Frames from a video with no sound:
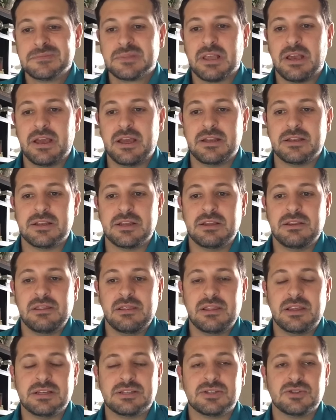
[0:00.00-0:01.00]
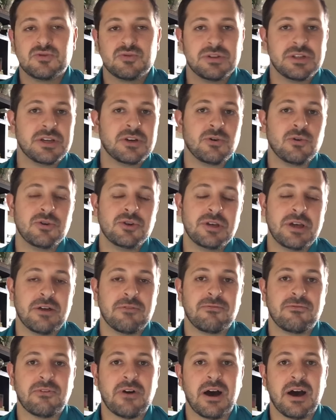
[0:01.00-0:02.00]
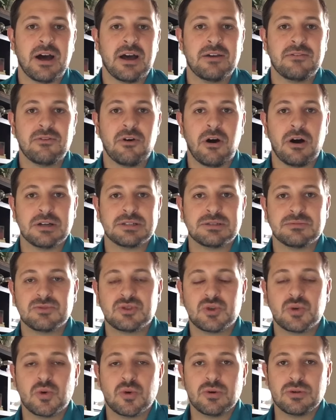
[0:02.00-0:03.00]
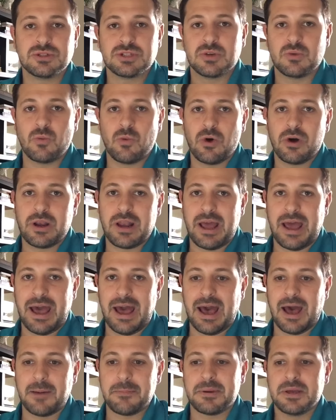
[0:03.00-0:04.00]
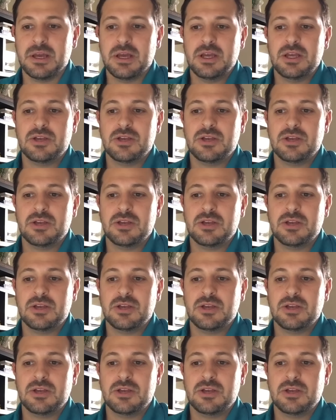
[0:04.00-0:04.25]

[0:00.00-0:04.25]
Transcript: And this is really cool. You get 5 awesome tools in one app.